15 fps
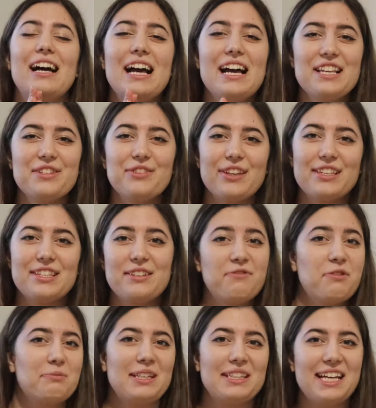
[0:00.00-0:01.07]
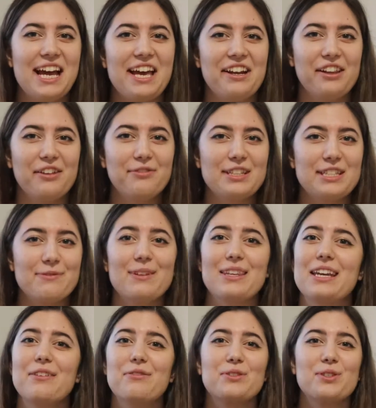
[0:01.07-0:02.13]
As you can see from the title of this
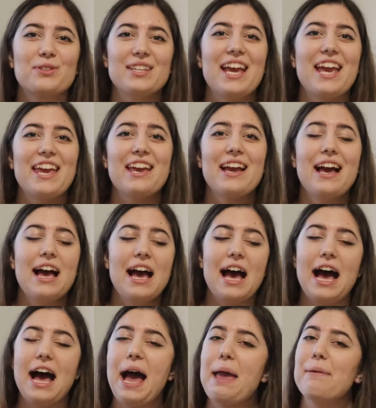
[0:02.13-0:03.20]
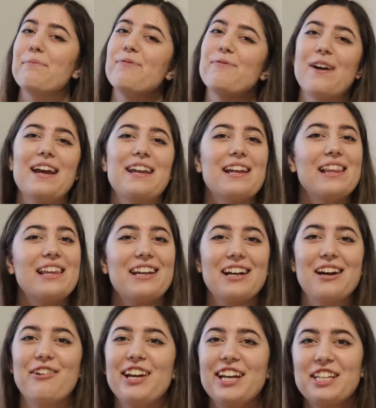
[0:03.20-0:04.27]
video, today I'm finally
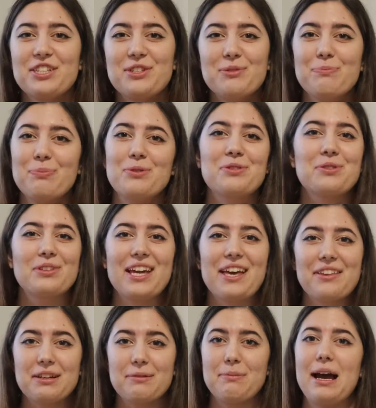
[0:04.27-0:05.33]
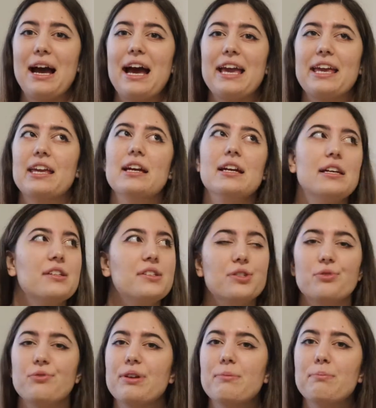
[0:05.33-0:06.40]
going to put together my
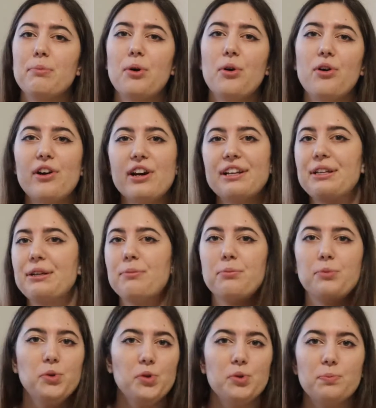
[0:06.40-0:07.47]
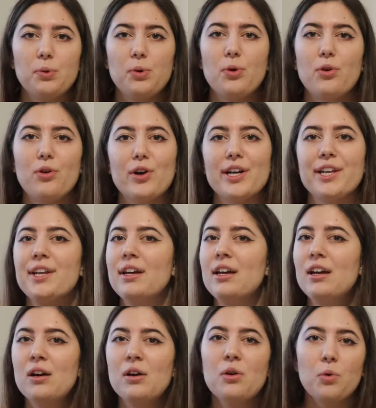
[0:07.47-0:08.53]
dream board, mood board,
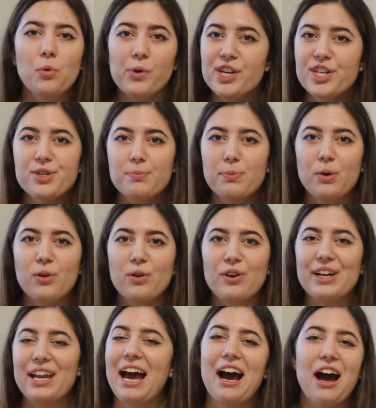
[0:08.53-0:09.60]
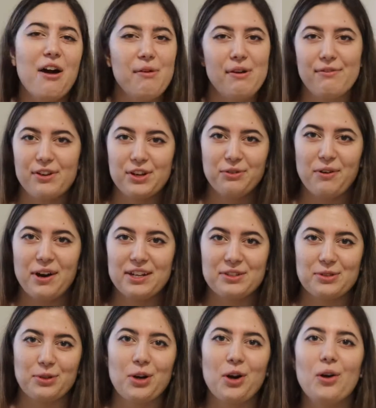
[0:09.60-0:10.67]
wish board, however you want
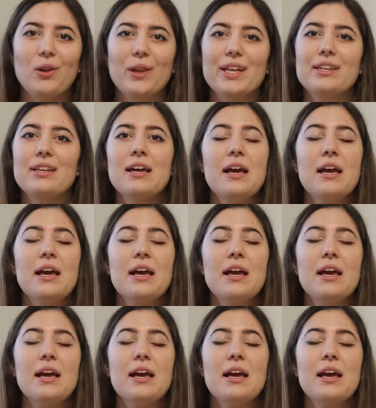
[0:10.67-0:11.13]
to call it.